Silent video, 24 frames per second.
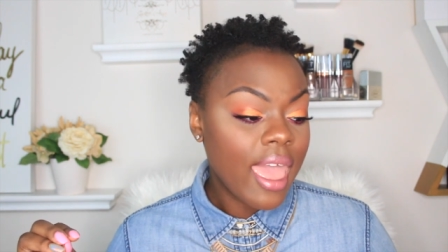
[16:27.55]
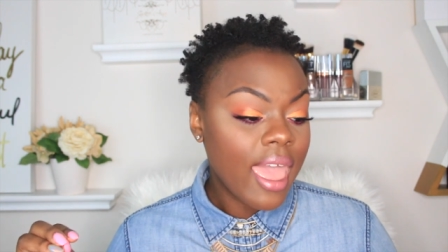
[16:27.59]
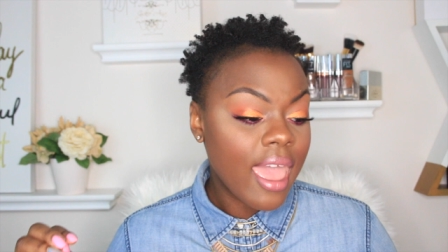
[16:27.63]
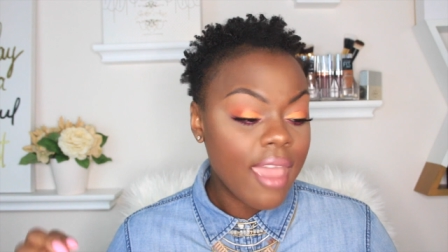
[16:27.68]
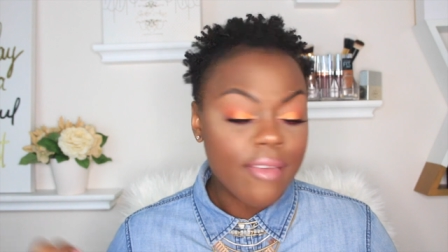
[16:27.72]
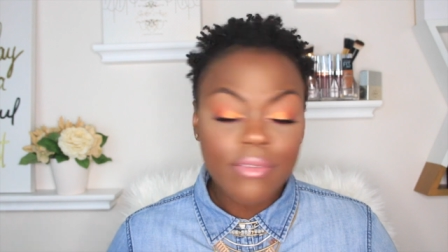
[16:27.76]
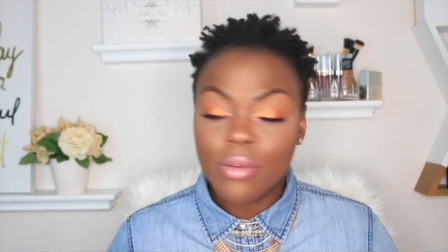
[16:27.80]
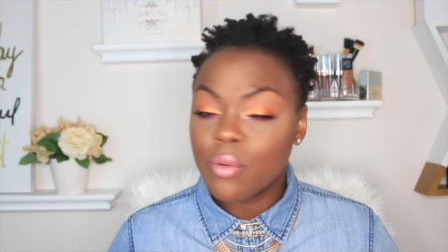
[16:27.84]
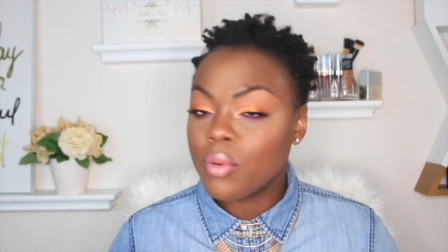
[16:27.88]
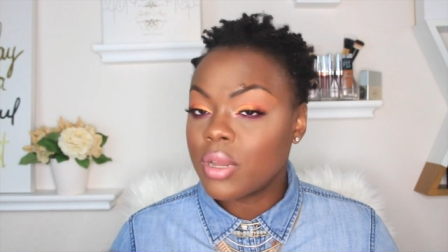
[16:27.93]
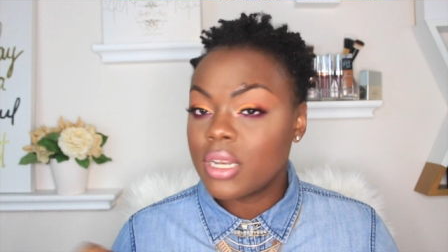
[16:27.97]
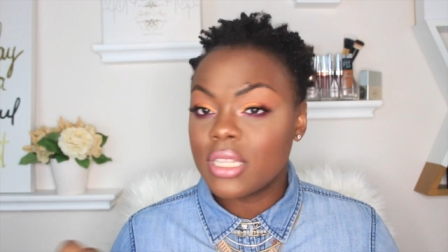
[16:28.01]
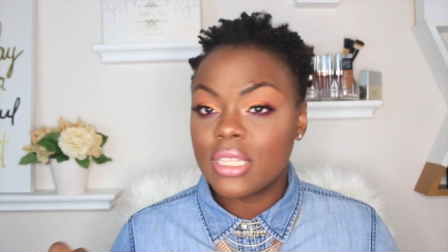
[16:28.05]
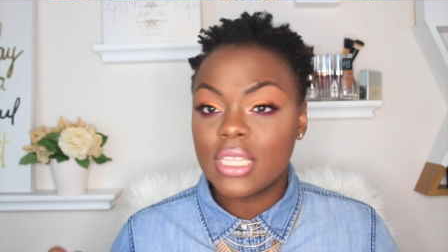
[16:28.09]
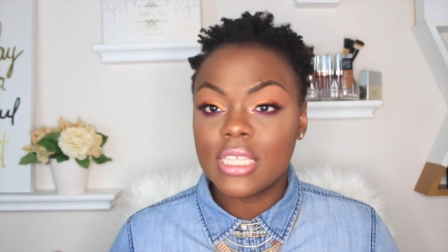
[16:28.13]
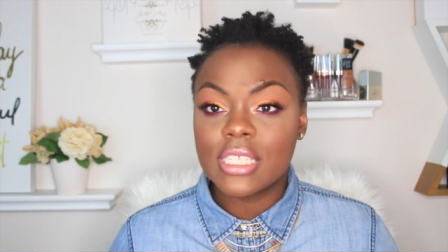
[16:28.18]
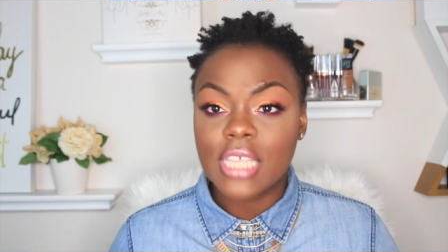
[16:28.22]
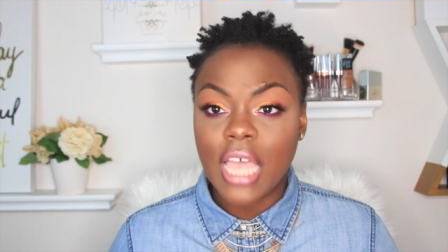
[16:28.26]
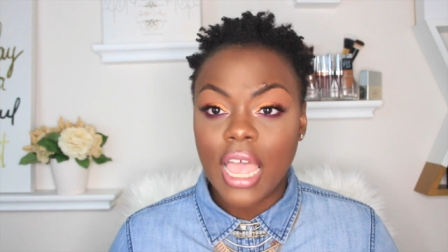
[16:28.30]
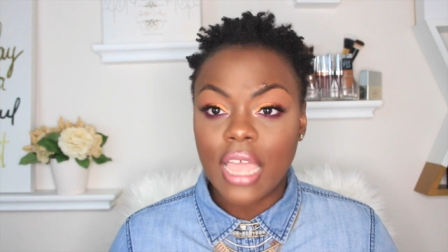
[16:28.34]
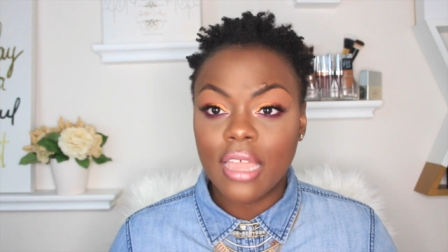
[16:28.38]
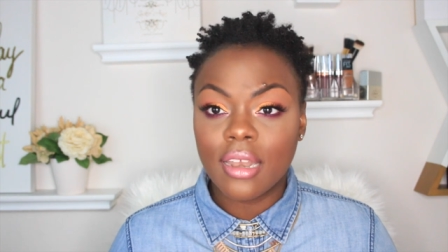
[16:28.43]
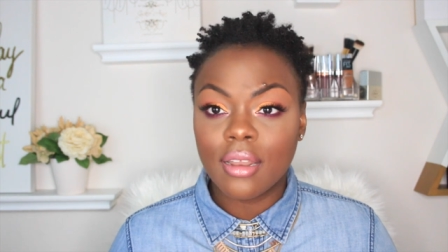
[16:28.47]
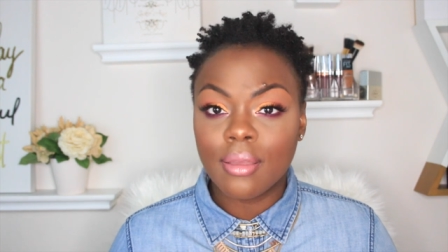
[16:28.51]
every one of
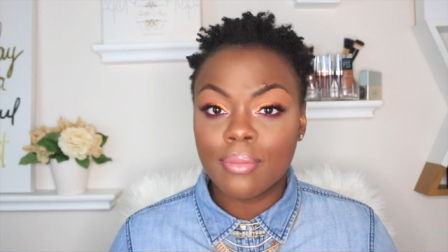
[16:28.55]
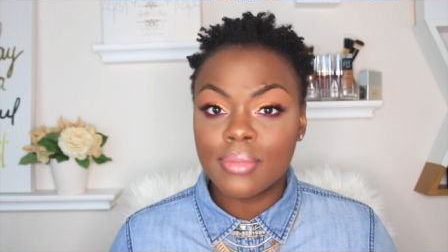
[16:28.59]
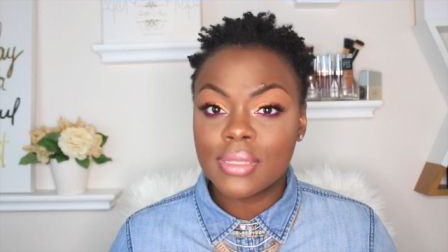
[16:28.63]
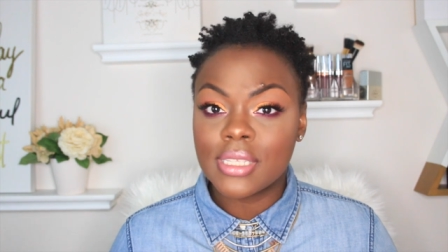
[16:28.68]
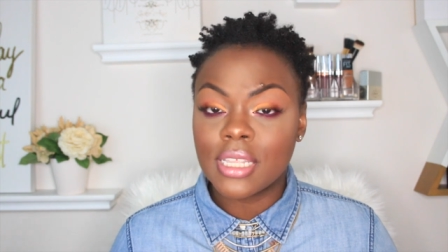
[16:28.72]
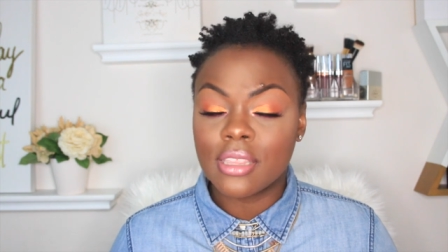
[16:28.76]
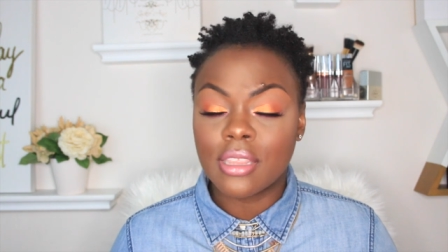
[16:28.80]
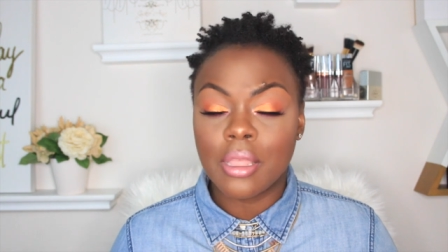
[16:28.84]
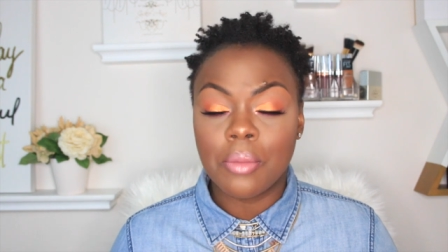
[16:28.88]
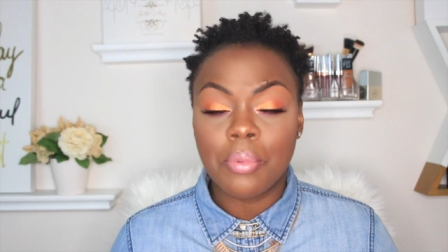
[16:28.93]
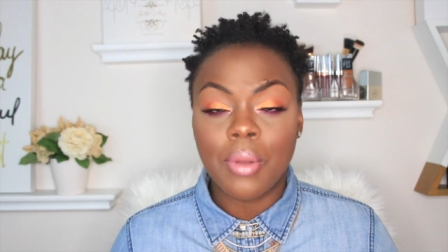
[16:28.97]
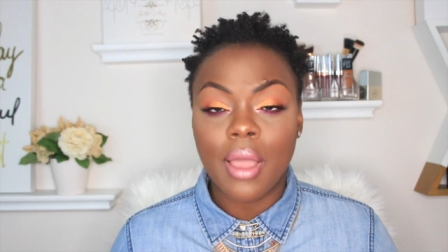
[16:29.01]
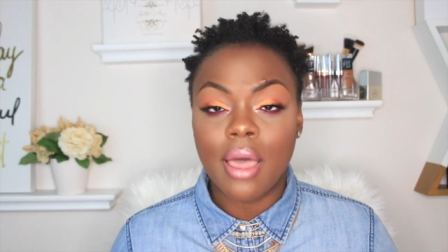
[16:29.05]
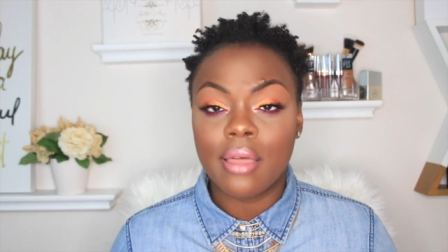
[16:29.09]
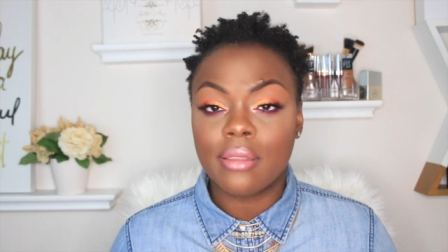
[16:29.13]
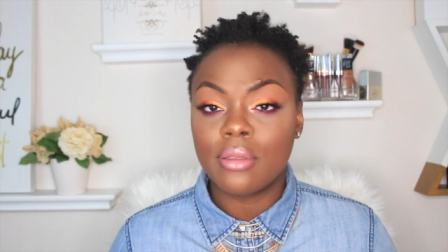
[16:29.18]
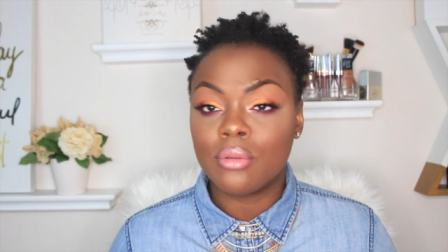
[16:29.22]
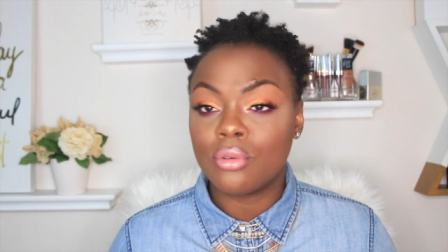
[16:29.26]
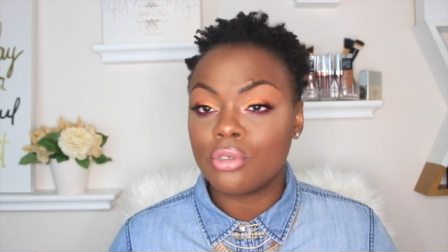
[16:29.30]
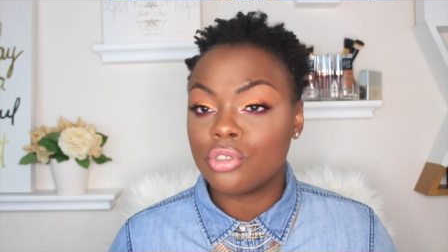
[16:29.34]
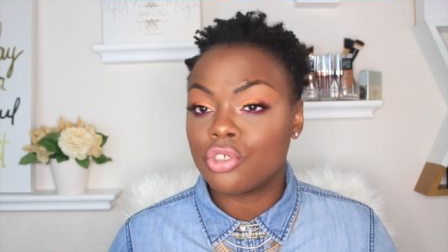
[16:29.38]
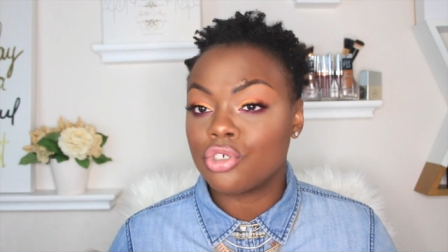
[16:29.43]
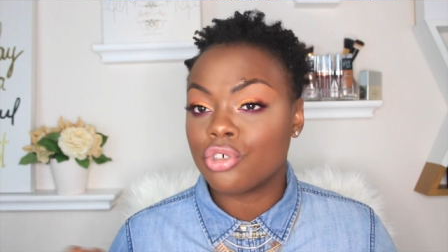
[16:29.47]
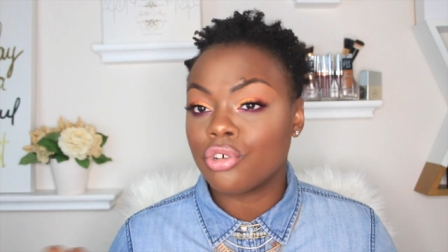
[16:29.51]
these items that they probably will